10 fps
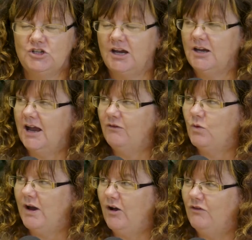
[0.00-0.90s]
chat you have
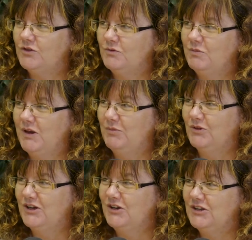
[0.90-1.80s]
quite often with people.
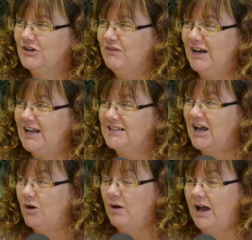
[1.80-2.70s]
You don't realise
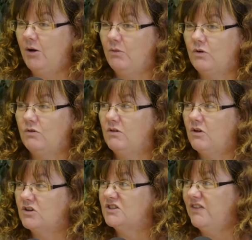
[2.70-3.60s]
how
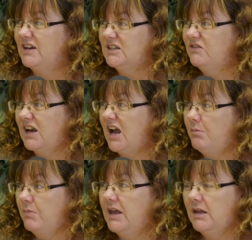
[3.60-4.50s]
cost effective it
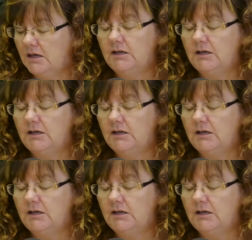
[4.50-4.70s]
can be.